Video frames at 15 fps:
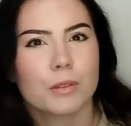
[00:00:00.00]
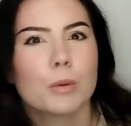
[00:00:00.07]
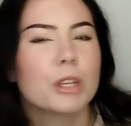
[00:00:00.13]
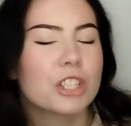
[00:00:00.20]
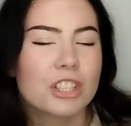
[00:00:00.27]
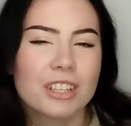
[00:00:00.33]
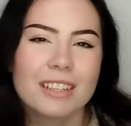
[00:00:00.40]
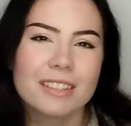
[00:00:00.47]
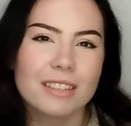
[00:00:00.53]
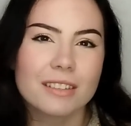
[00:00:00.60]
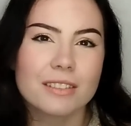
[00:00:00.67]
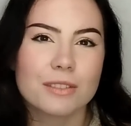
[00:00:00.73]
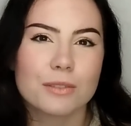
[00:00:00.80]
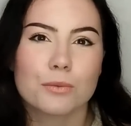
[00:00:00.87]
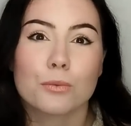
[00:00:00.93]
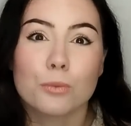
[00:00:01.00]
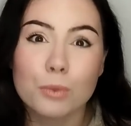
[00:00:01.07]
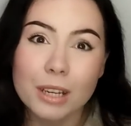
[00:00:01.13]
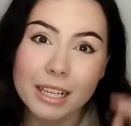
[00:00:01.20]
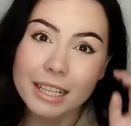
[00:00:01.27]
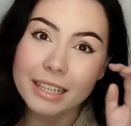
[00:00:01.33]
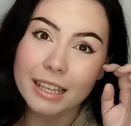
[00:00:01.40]
Which isn't
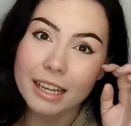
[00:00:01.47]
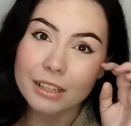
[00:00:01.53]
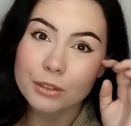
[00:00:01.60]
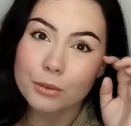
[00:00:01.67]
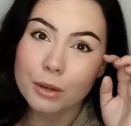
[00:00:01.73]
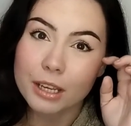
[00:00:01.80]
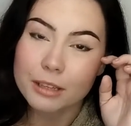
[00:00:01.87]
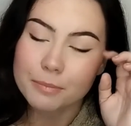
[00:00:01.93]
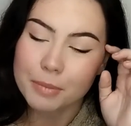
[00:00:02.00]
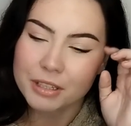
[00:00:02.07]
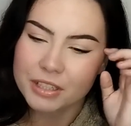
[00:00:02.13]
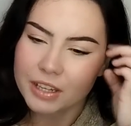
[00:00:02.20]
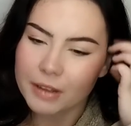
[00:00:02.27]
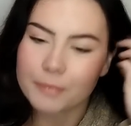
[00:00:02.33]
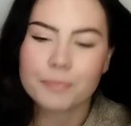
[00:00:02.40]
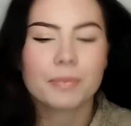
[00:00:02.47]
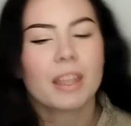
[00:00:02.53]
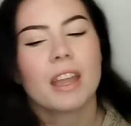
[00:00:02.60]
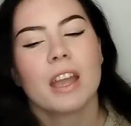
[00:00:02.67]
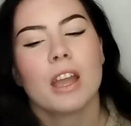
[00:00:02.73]
really that great. But yeah,